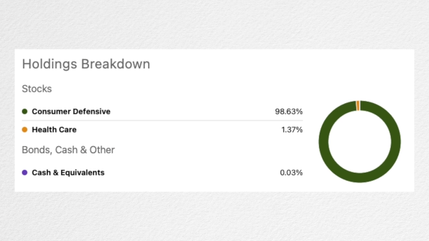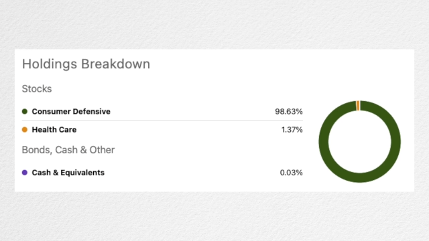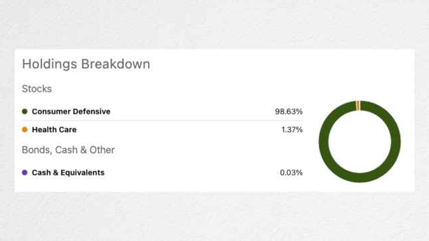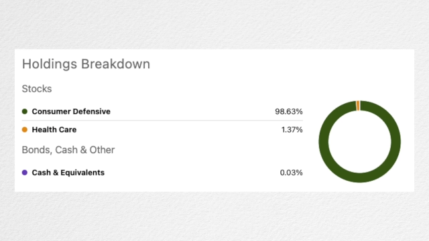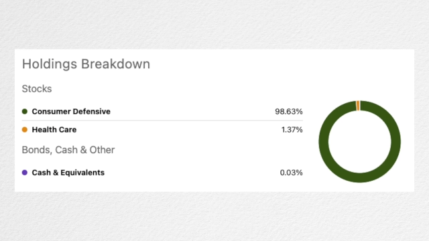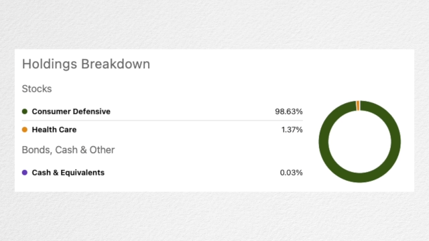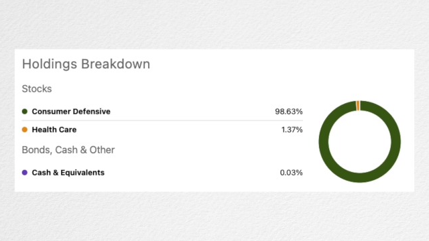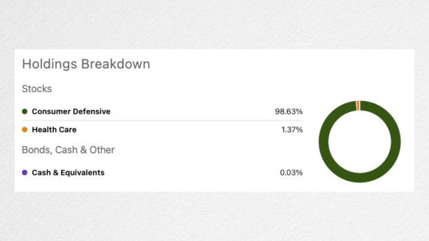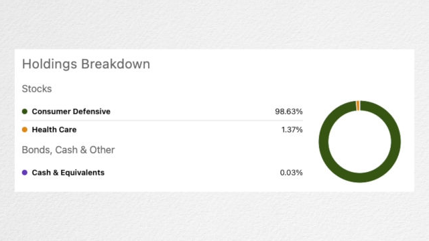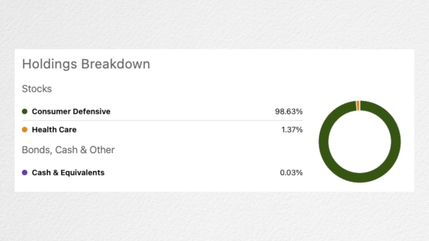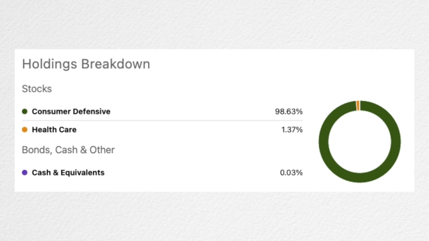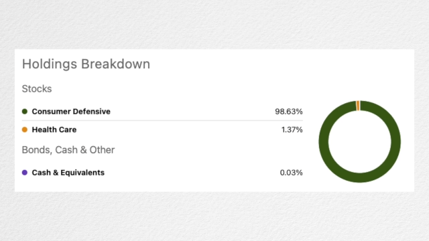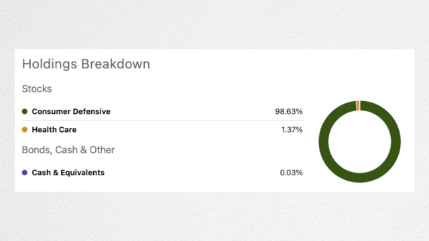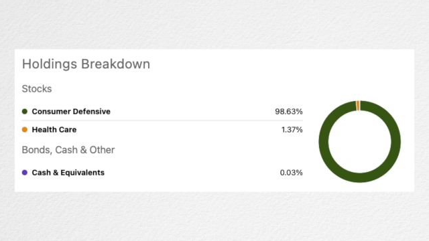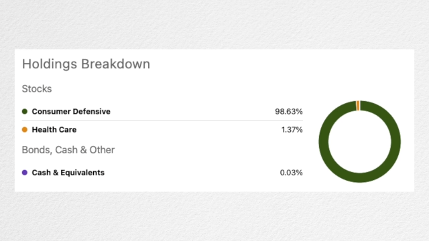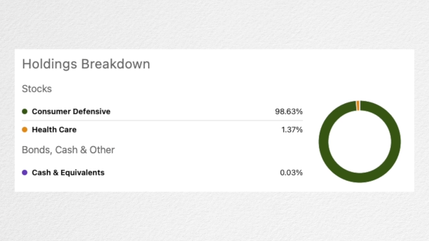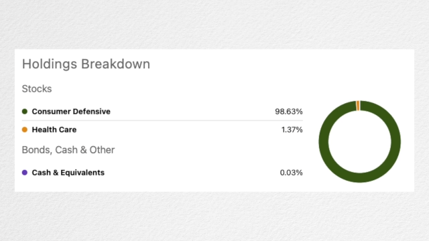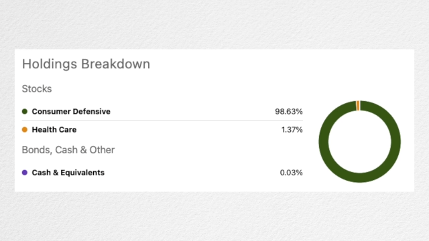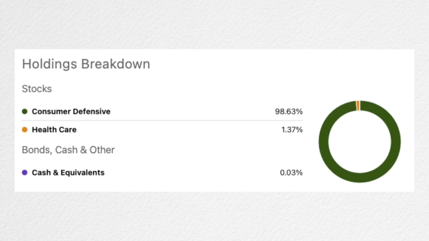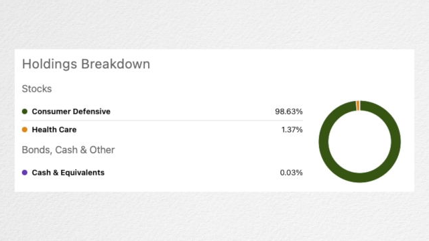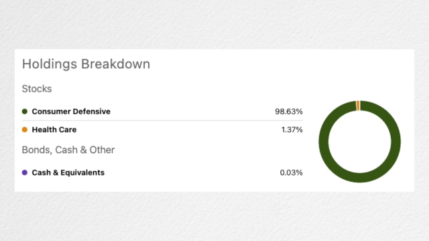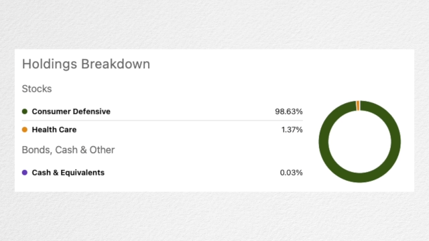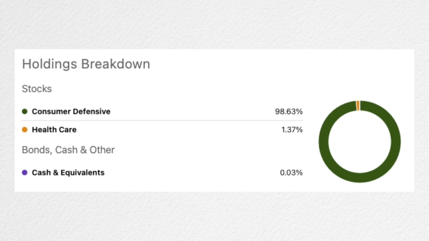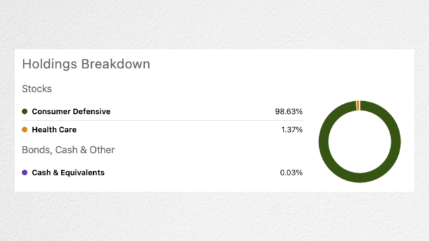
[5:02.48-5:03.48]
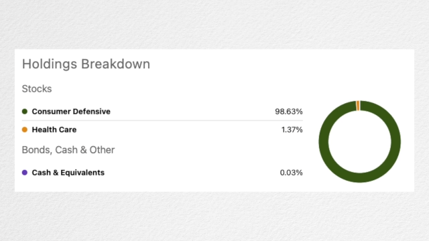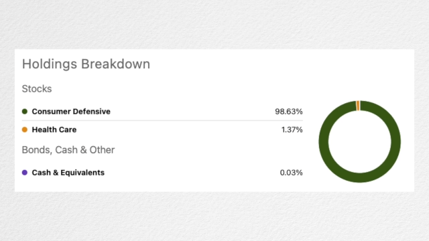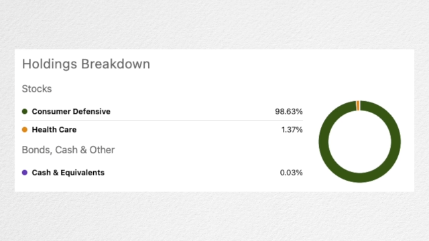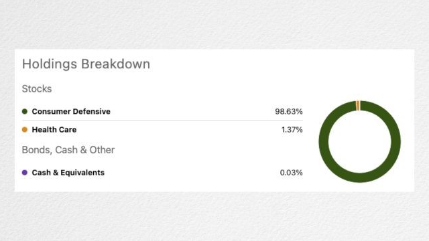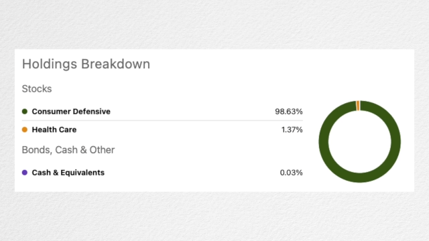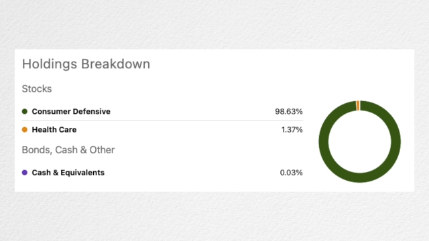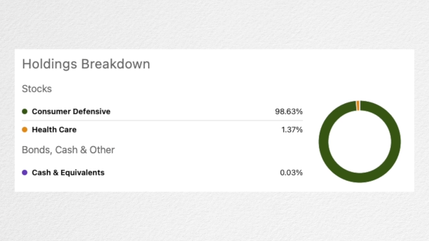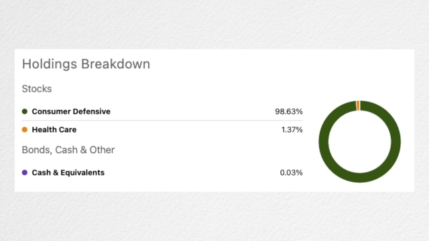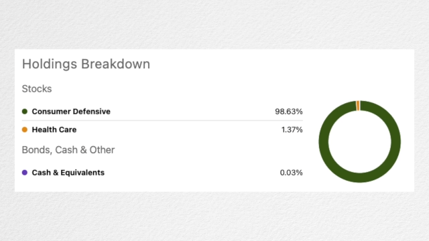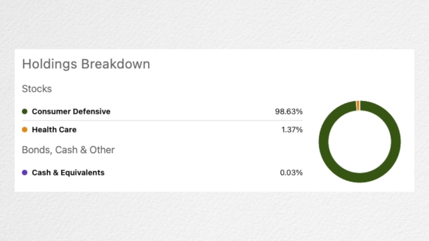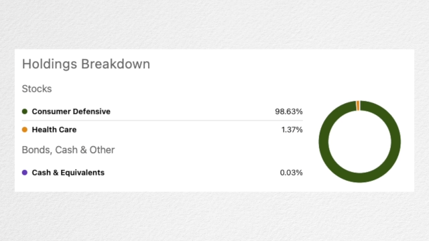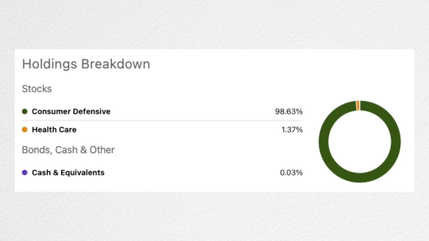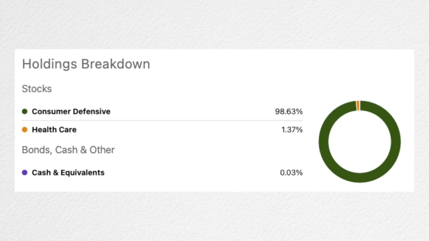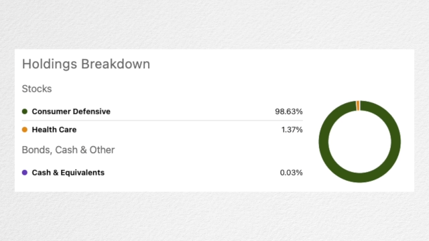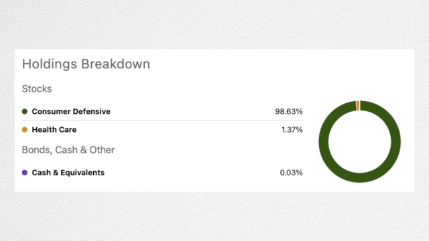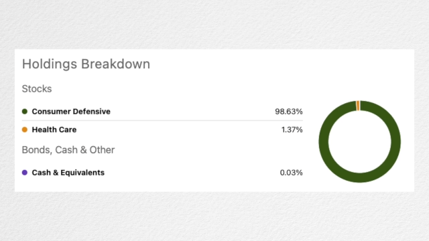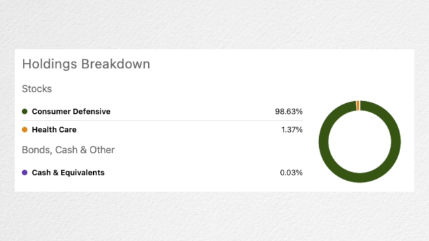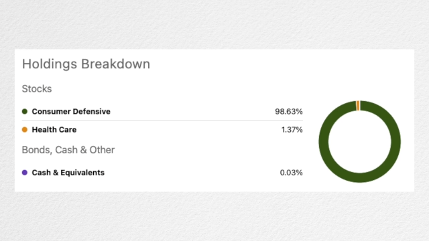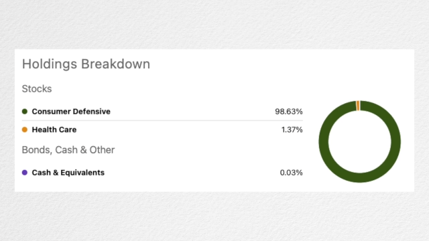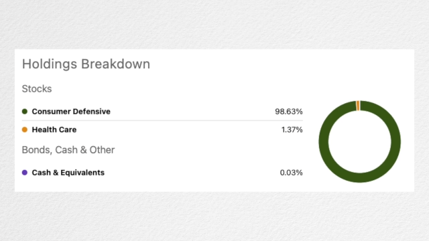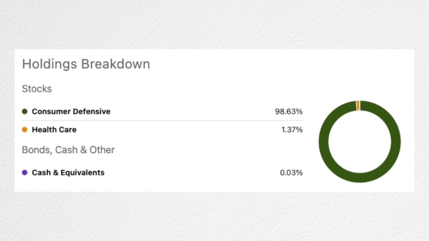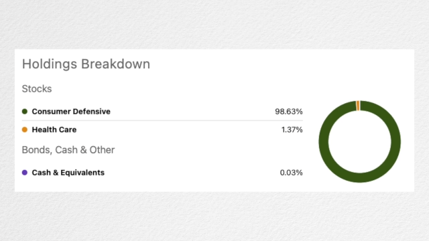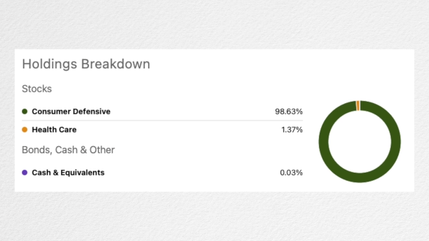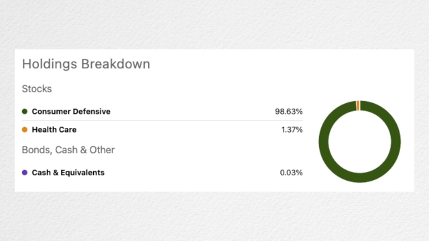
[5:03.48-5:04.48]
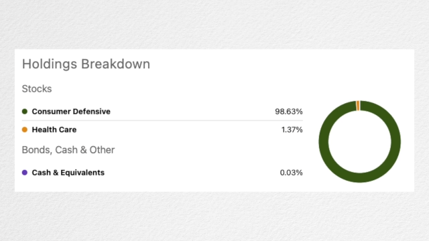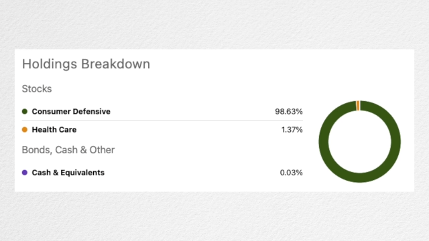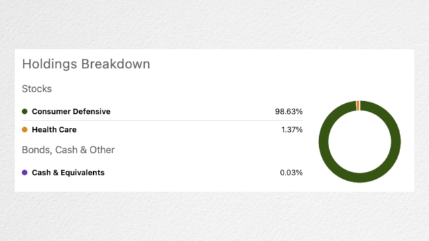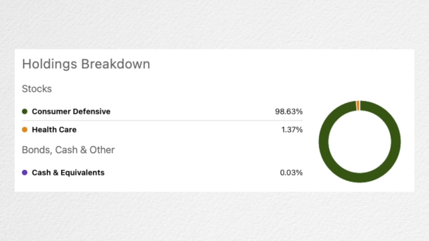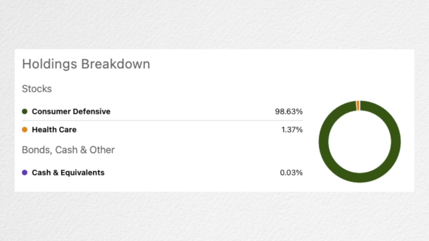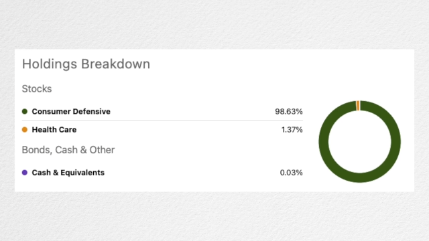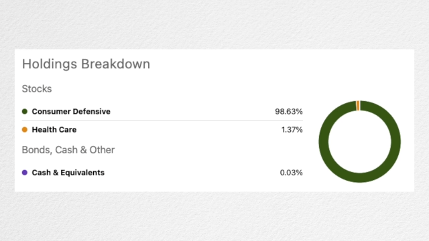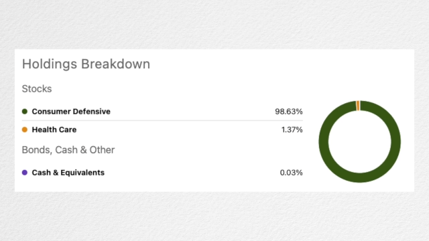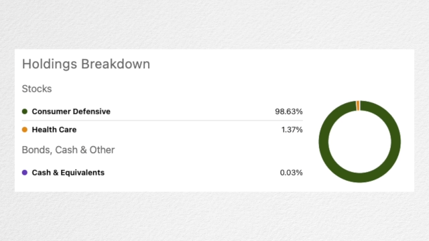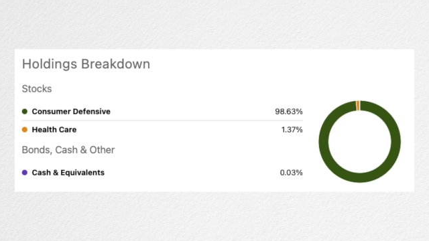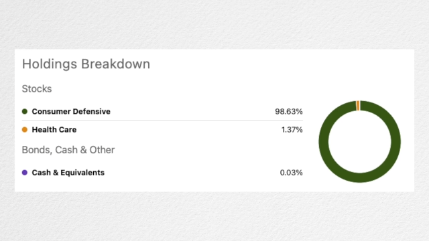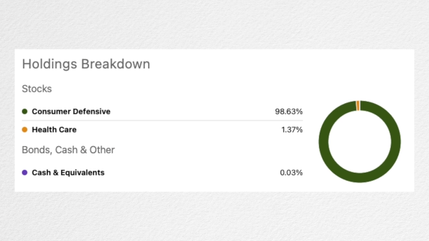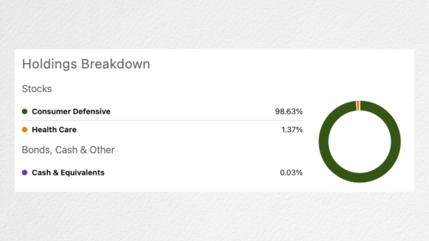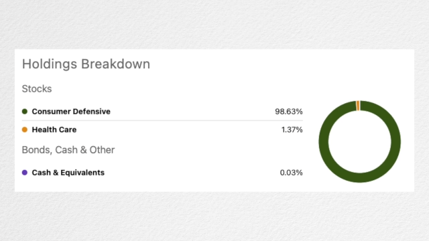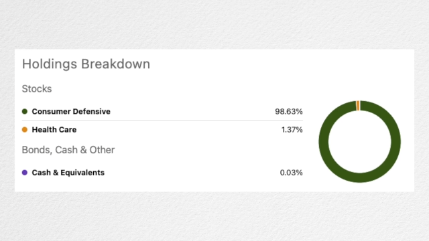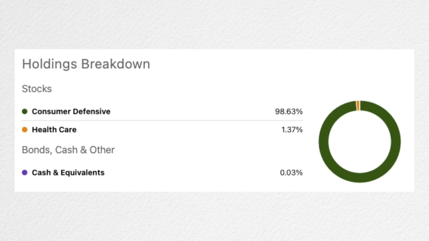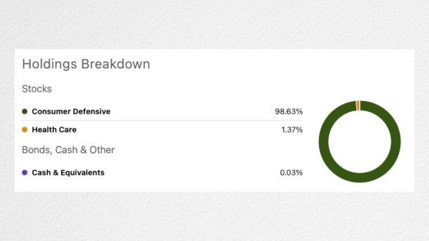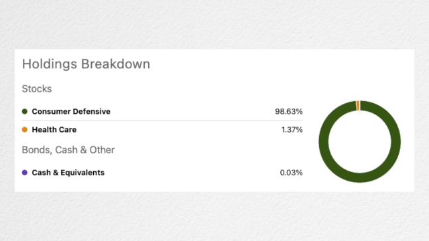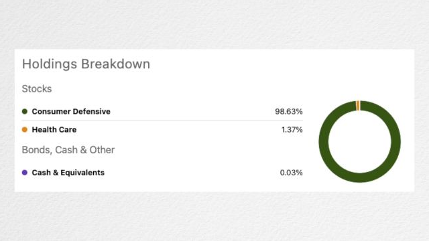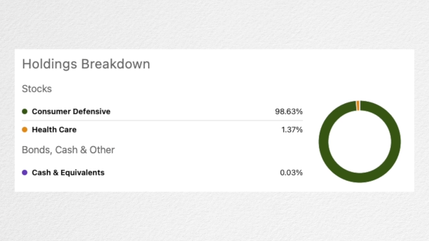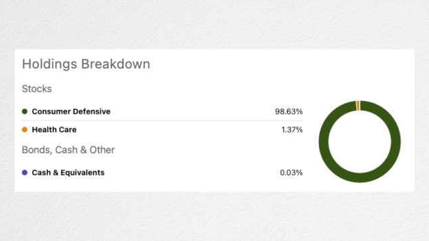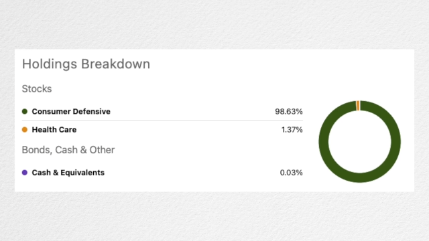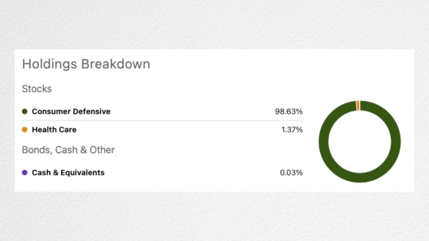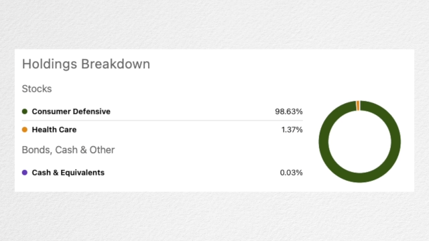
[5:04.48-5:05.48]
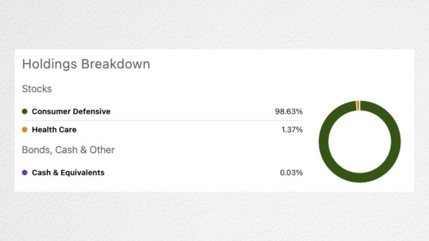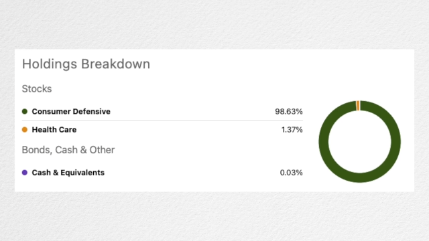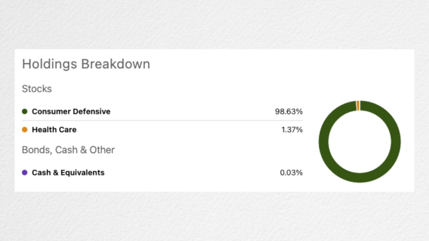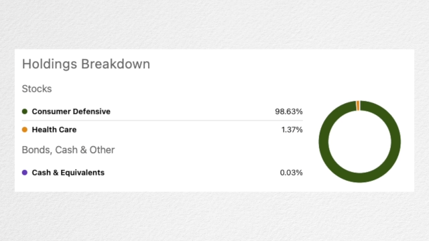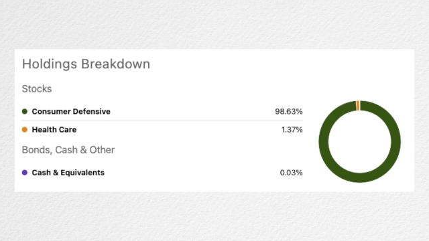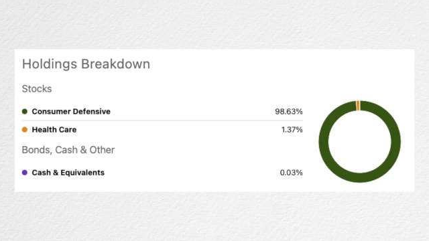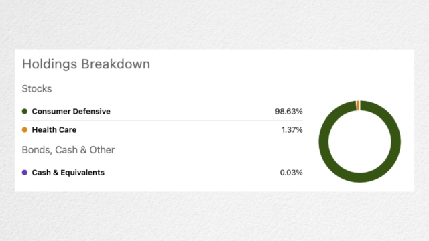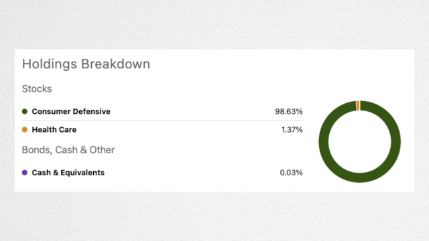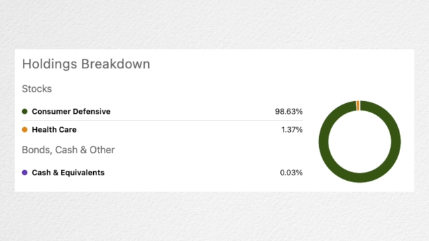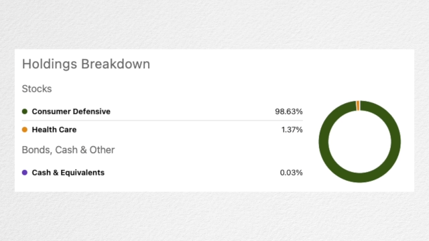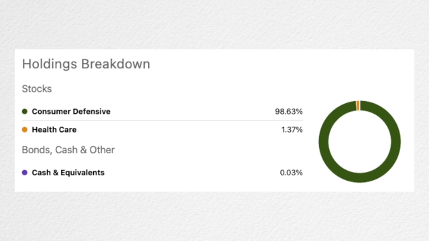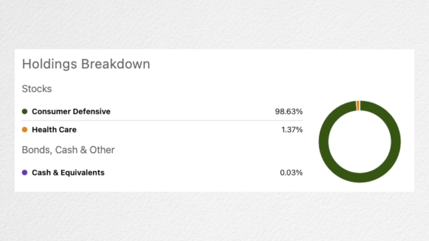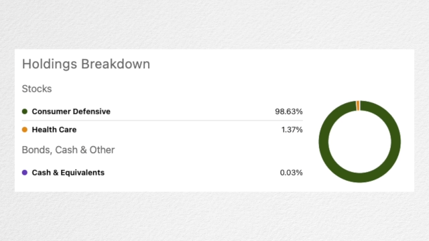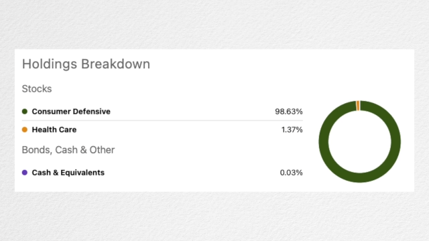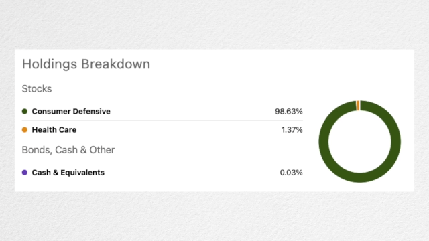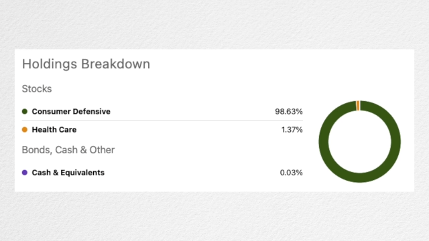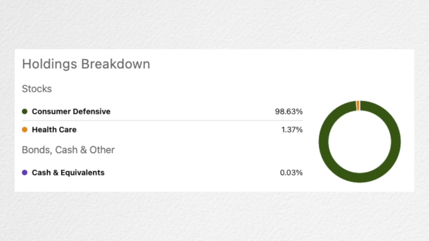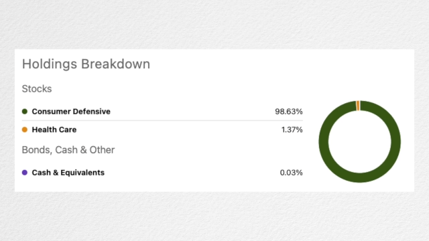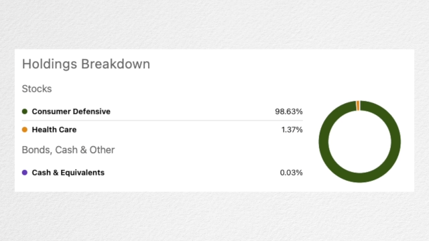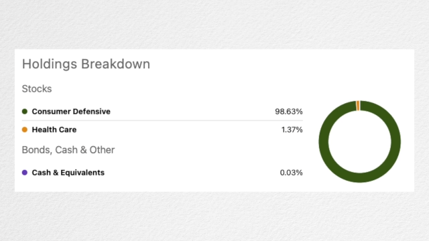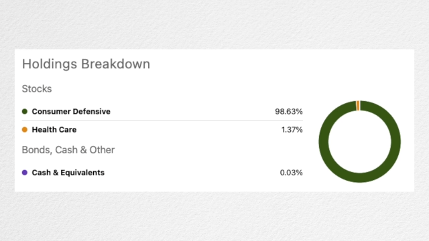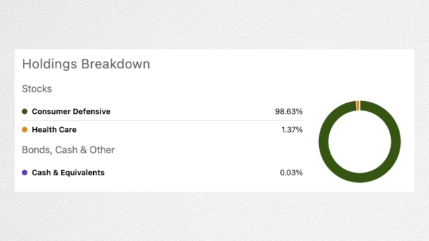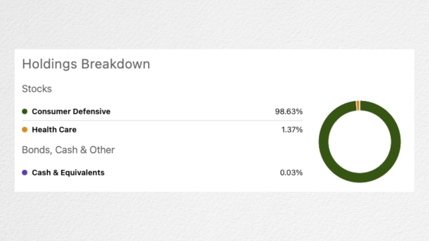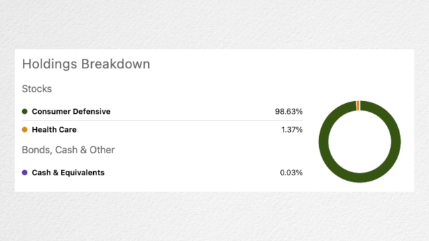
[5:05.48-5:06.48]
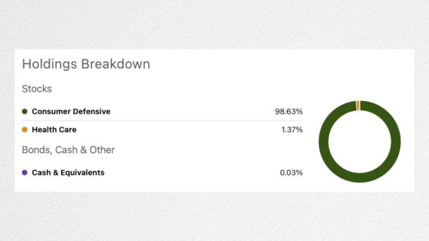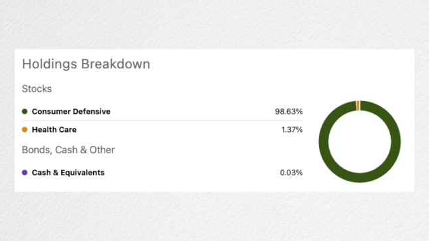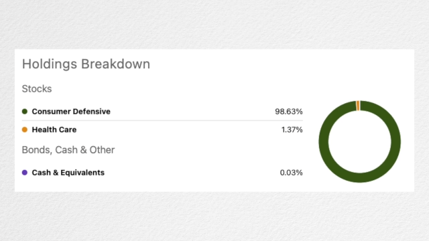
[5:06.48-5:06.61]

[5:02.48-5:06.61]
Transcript: [unreadable: no face in view]